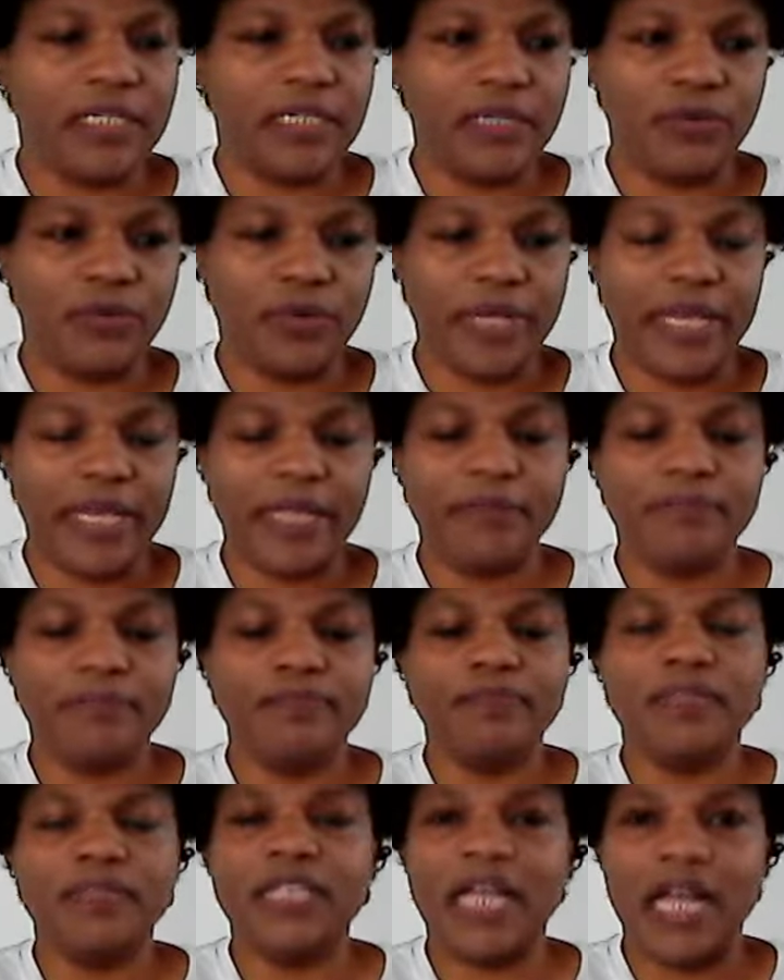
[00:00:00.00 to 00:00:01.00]
Okay,
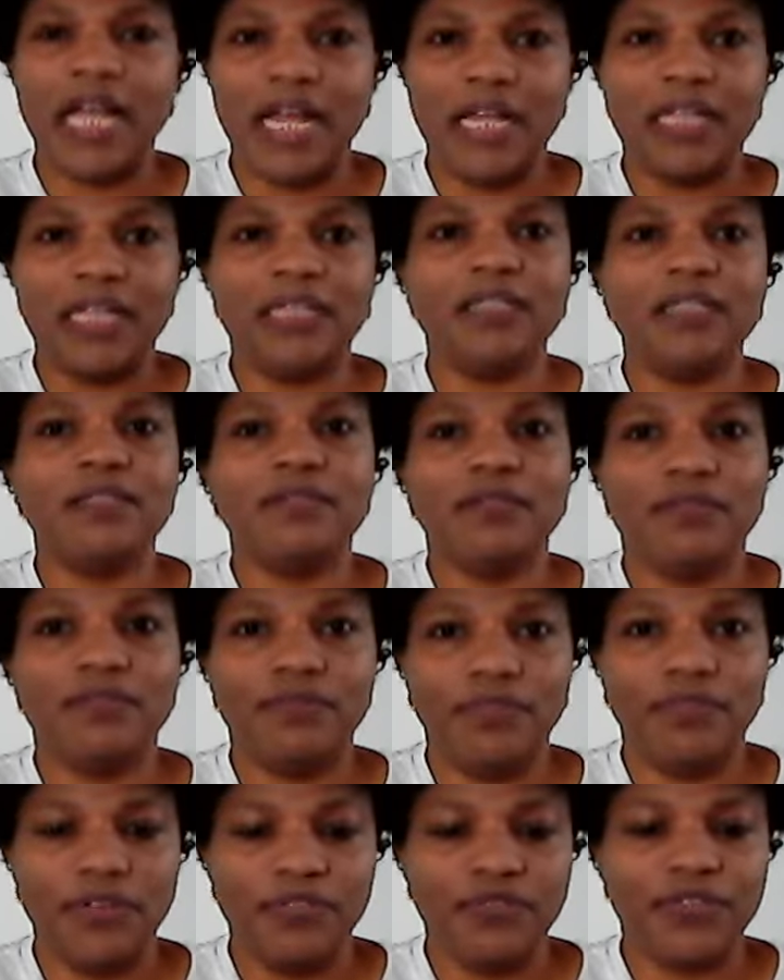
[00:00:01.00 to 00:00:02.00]
and
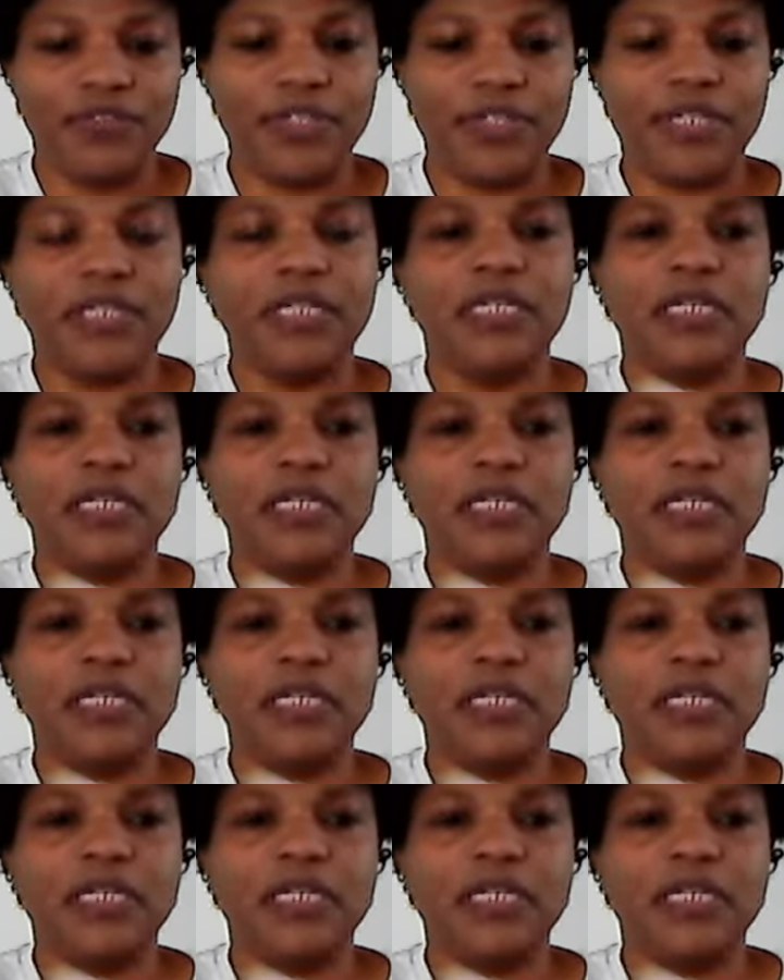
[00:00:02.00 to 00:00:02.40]
50.